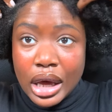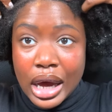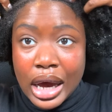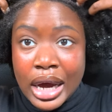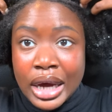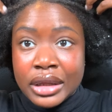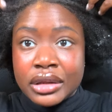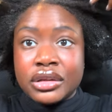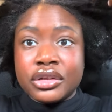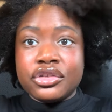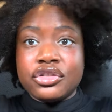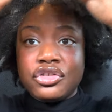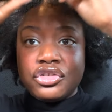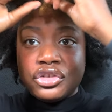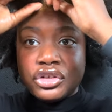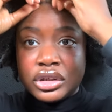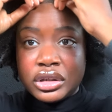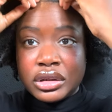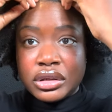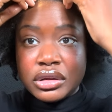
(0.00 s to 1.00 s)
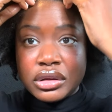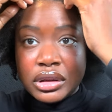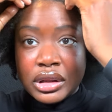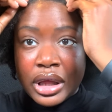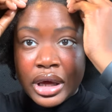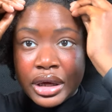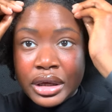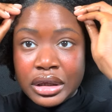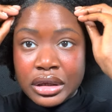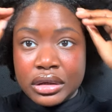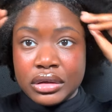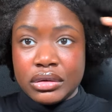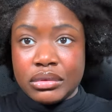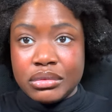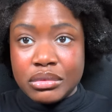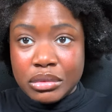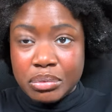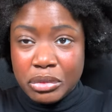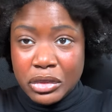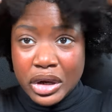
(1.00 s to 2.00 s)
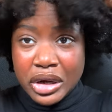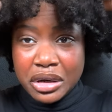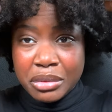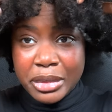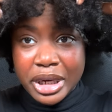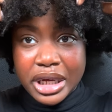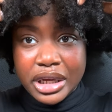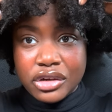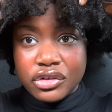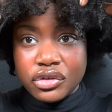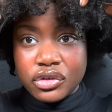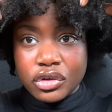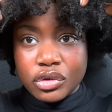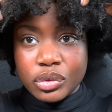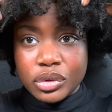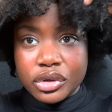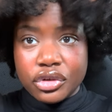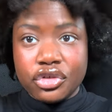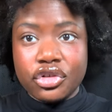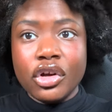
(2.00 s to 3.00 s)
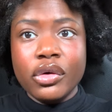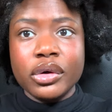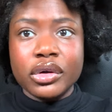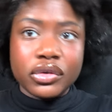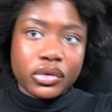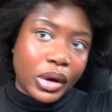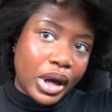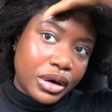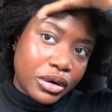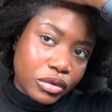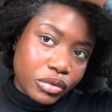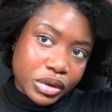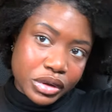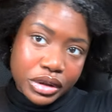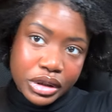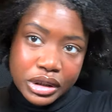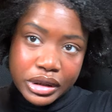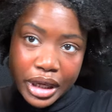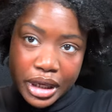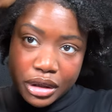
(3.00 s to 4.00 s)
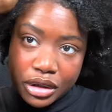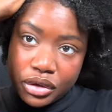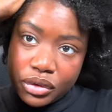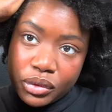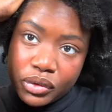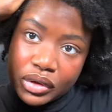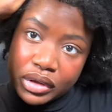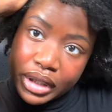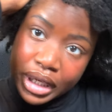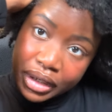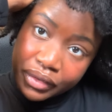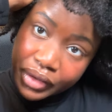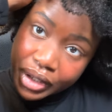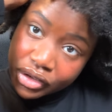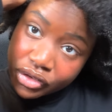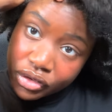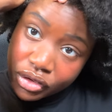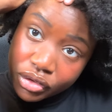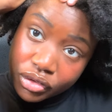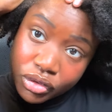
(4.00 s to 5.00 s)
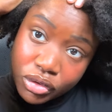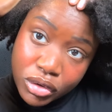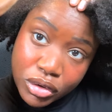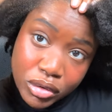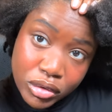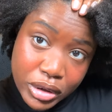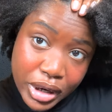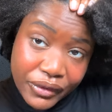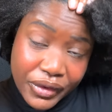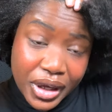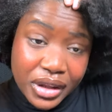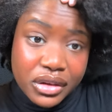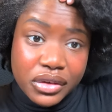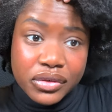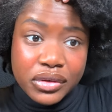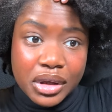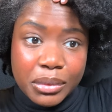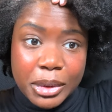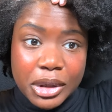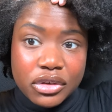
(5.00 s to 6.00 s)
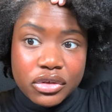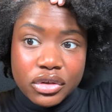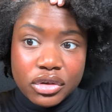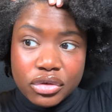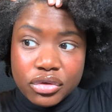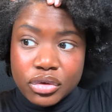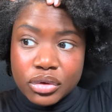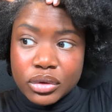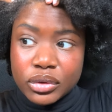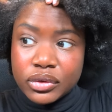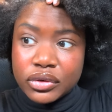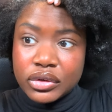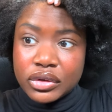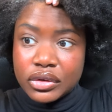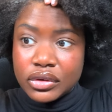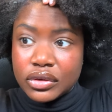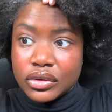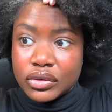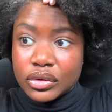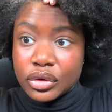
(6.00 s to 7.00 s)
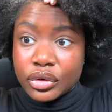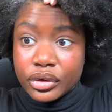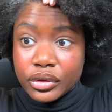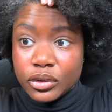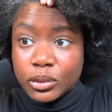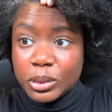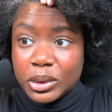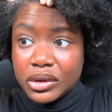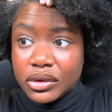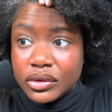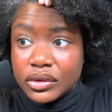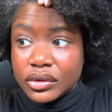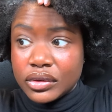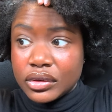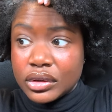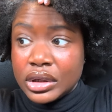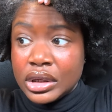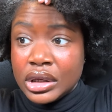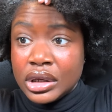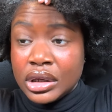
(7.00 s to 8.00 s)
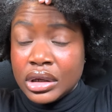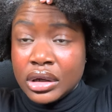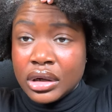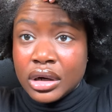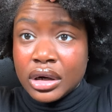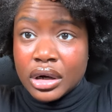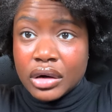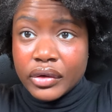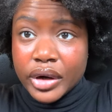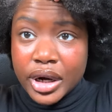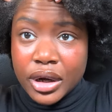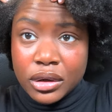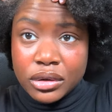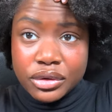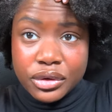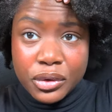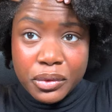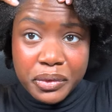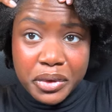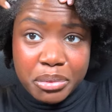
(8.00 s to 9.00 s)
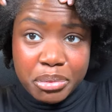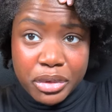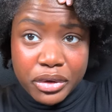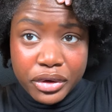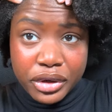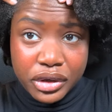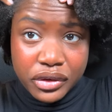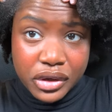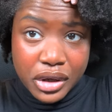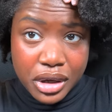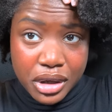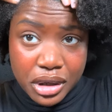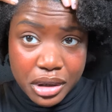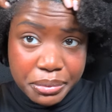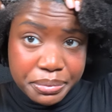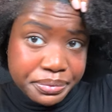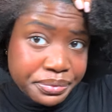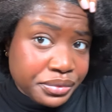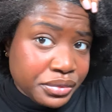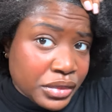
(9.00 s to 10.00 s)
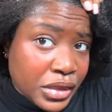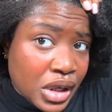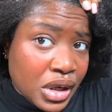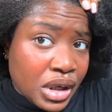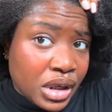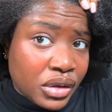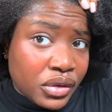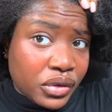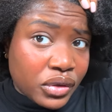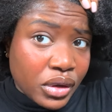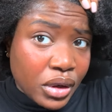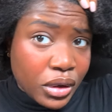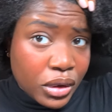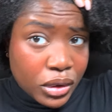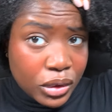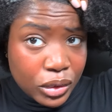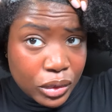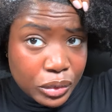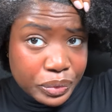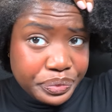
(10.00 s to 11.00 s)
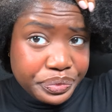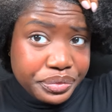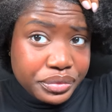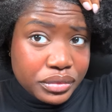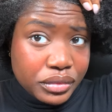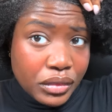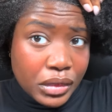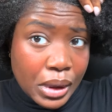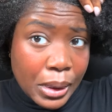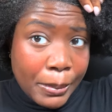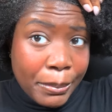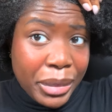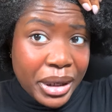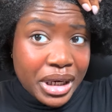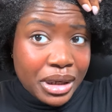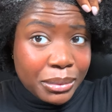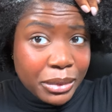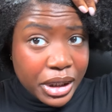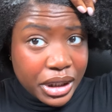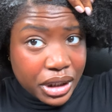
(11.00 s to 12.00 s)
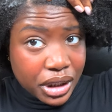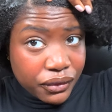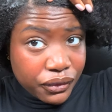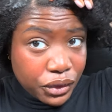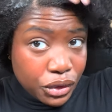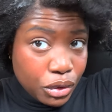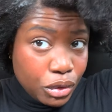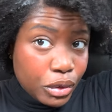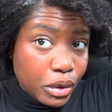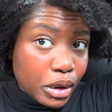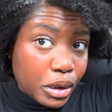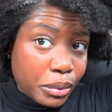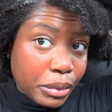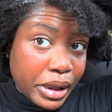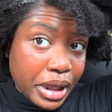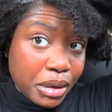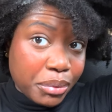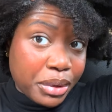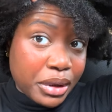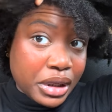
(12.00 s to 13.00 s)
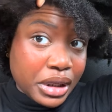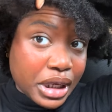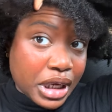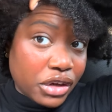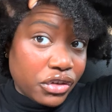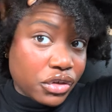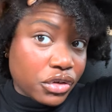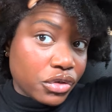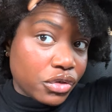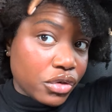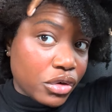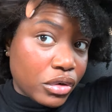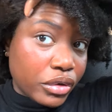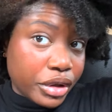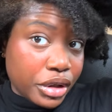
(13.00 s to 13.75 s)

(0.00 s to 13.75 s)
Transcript: I legit like none of my edges are really showing, so I don't really like use a lot of edge control. I've had the same edge control since Christmas around November time. So, but I'm like, if you are like putting edge control